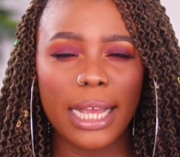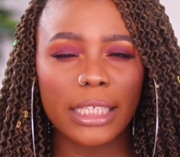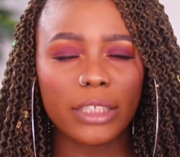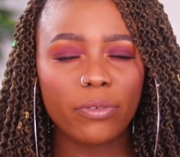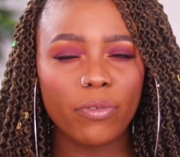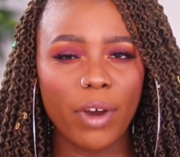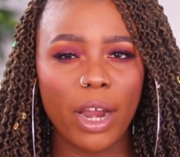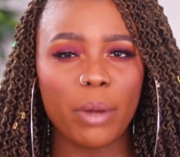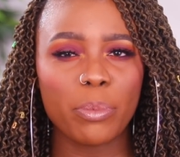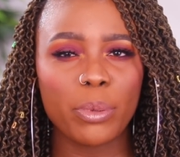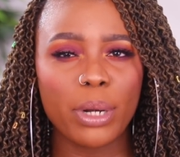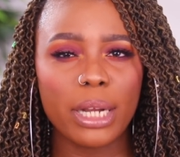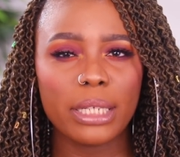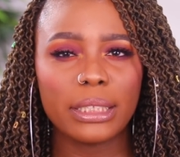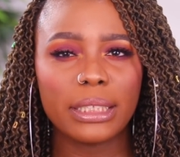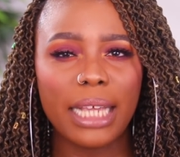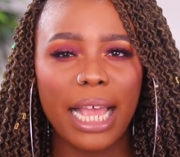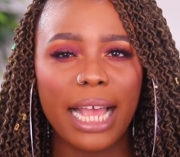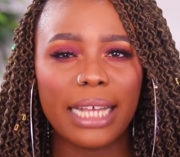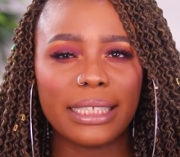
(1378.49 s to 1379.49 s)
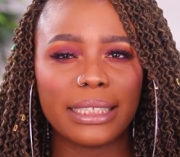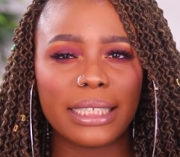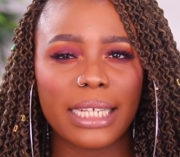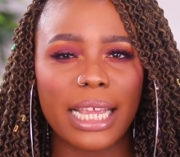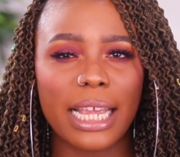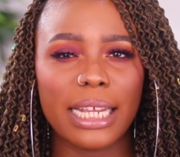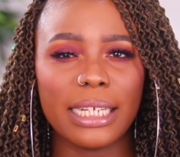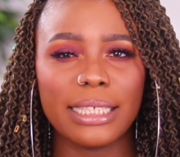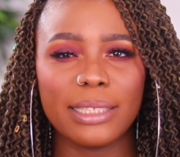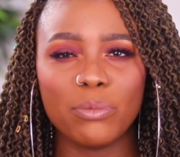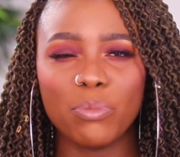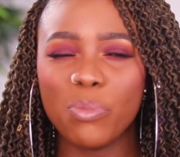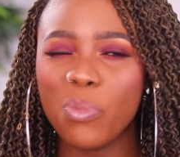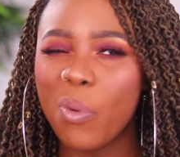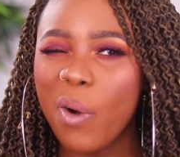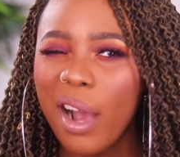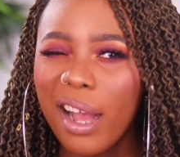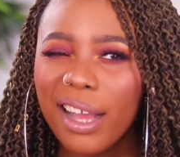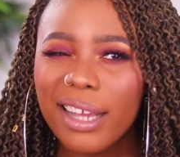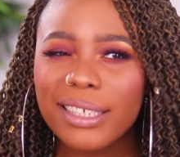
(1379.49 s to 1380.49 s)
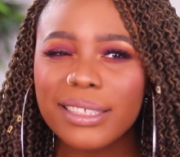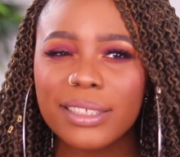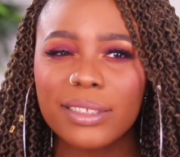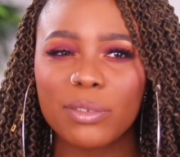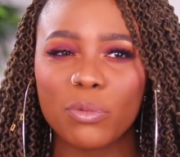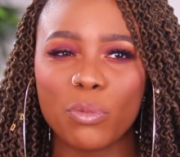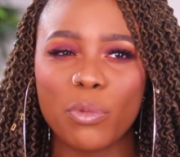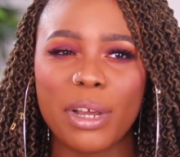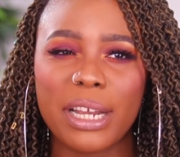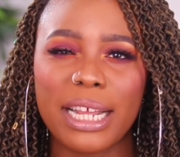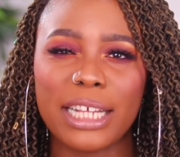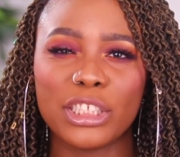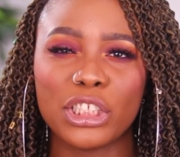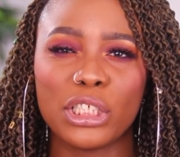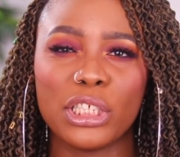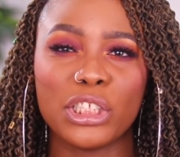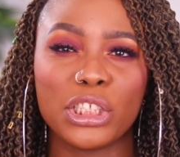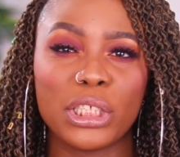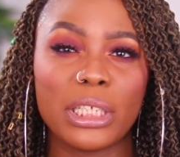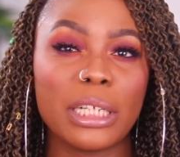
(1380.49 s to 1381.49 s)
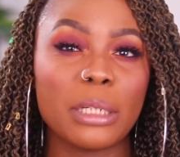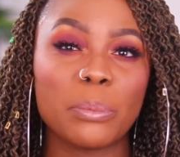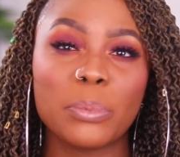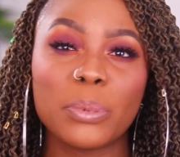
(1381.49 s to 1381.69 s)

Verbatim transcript: as vibrant as it was when i initially